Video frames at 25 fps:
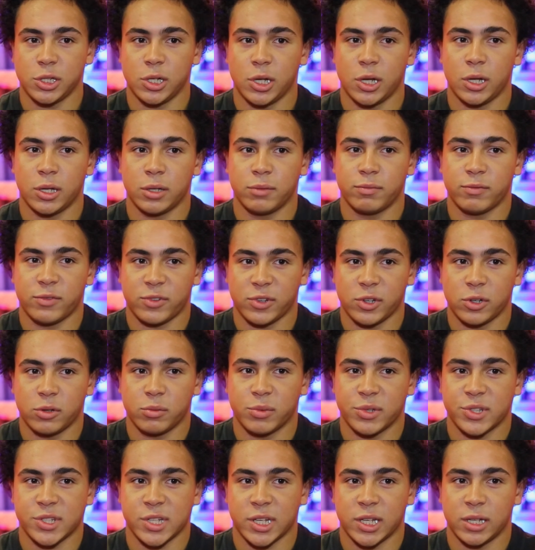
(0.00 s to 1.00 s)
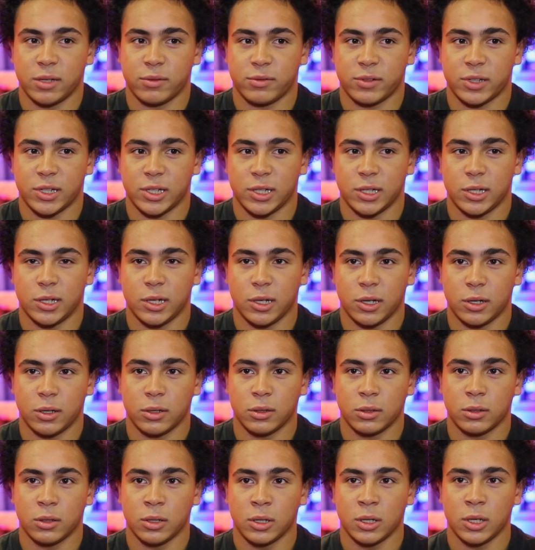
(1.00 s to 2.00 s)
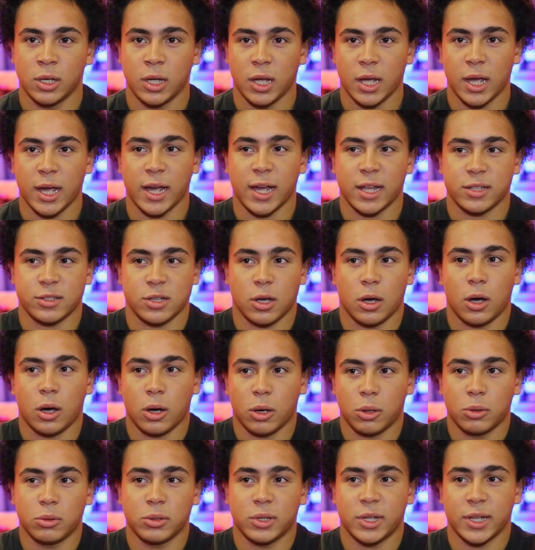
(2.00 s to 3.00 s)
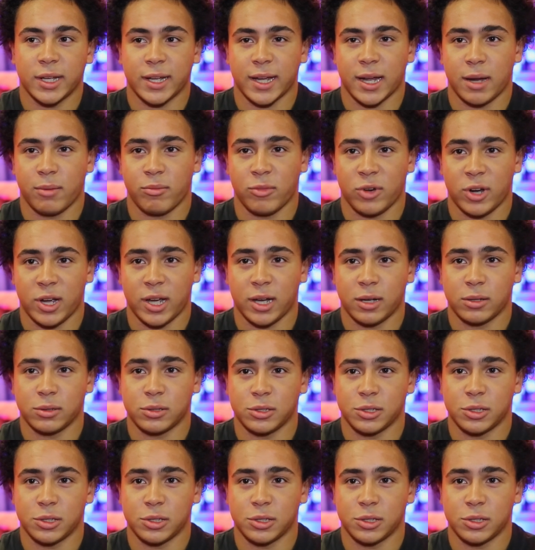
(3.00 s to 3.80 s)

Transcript: You learn film and TV, you learn how to hold the camera, how